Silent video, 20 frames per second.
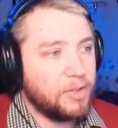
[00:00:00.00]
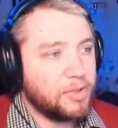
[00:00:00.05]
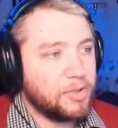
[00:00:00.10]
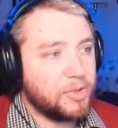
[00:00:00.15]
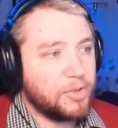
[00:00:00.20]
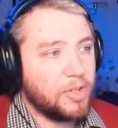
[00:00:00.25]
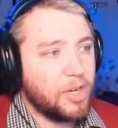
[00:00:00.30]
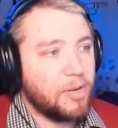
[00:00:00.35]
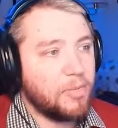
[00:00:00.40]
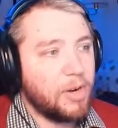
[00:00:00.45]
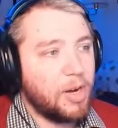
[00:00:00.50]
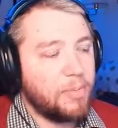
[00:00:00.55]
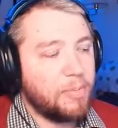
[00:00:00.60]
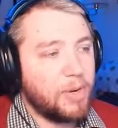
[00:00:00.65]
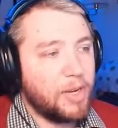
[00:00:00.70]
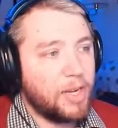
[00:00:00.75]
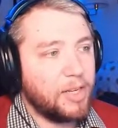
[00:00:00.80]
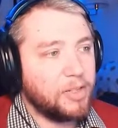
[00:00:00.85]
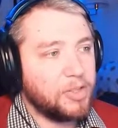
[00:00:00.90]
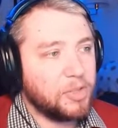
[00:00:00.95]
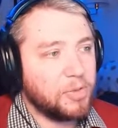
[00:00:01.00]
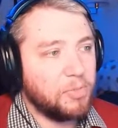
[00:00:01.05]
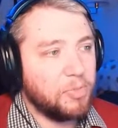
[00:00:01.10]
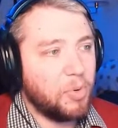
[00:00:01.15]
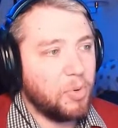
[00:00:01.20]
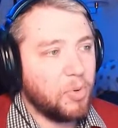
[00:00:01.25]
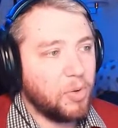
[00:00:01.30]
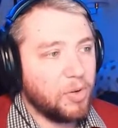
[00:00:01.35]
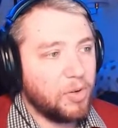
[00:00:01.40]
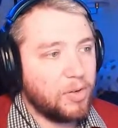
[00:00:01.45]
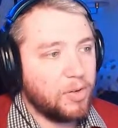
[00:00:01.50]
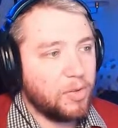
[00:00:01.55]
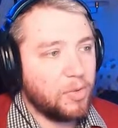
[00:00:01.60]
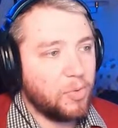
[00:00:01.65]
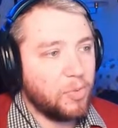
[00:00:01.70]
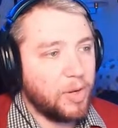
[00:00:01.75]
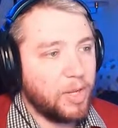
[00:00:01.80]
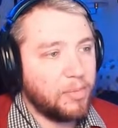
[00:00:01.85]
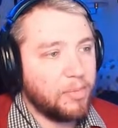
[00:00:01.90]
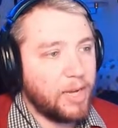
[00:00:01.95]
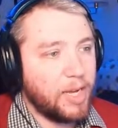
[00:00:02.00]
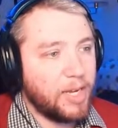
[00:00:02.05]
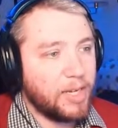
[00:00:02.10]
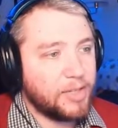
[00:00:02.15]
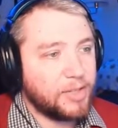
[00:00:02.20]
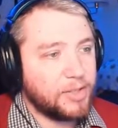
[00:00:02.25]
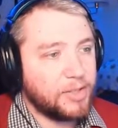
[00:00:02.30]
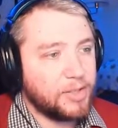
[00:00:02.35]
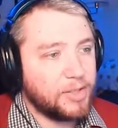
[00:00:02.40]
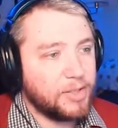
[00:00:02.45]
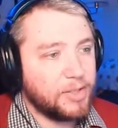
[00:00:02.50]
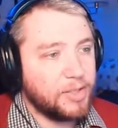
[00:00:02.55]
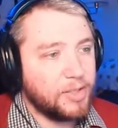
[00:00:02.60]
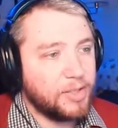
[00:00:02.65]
still come up and support the wingbacks.